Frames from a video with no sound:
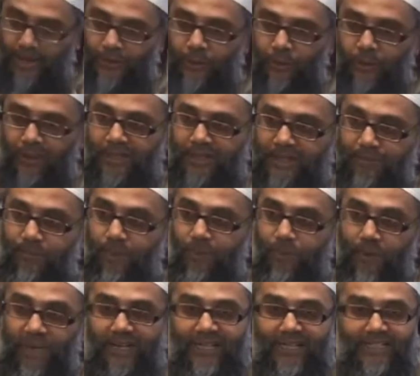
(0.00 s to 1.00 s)
And all of these
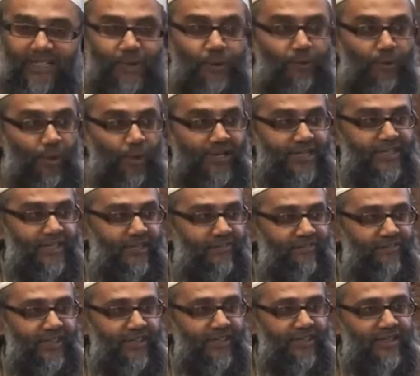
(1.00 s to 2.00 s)
political pointing
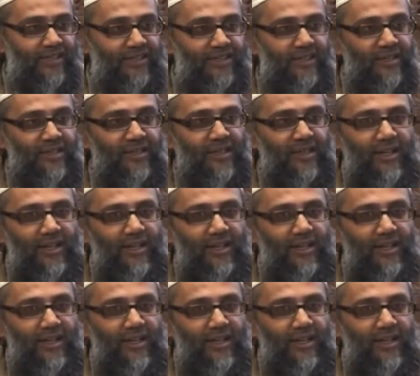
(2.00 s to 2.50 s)
fingers,